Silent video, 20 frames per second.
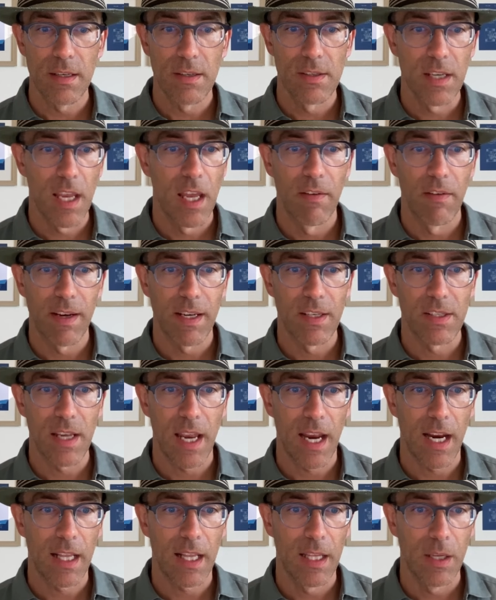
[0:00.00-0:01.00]
kind of
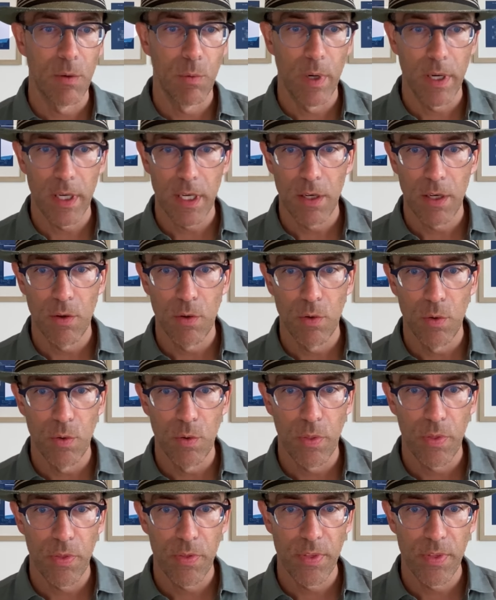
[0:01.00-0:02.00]
exactly what you
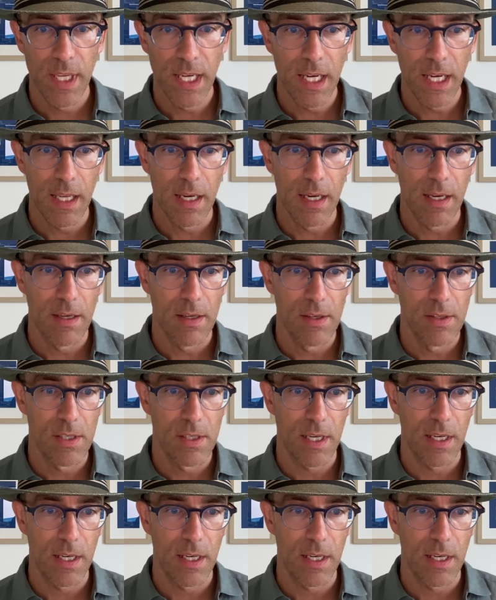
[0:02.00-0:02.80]
think it is.